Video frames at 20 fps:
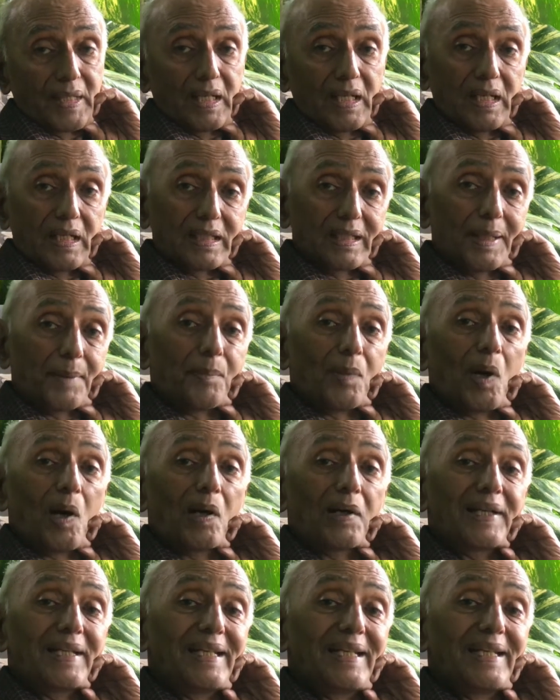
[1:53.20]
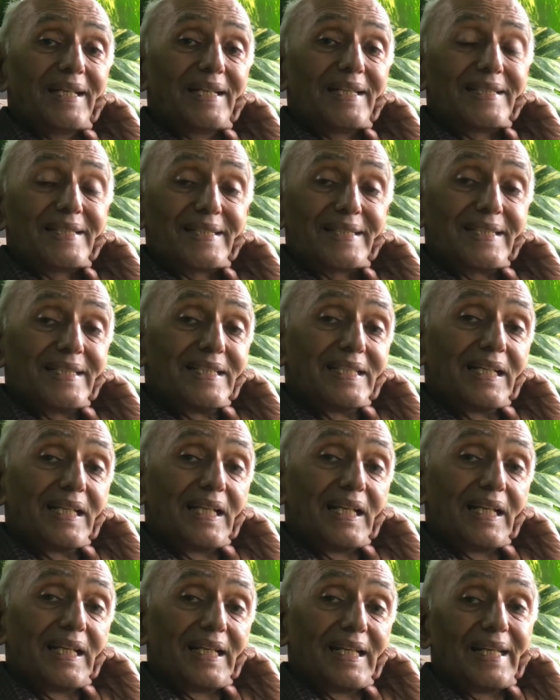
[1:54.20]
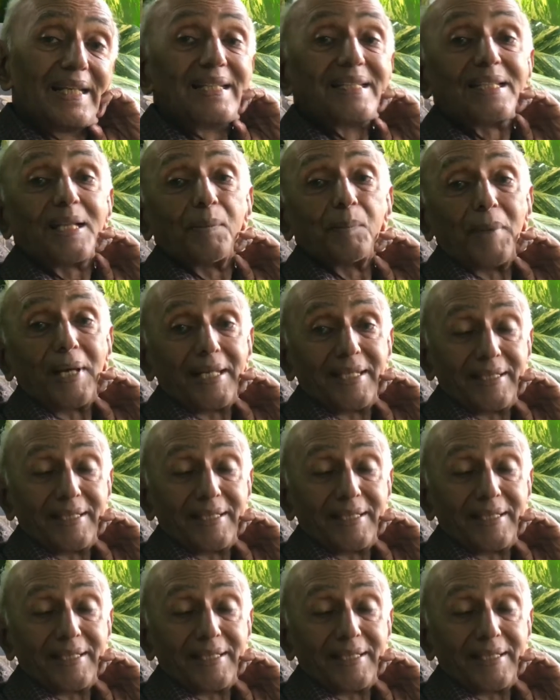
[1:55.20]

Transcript: the body is in the mind.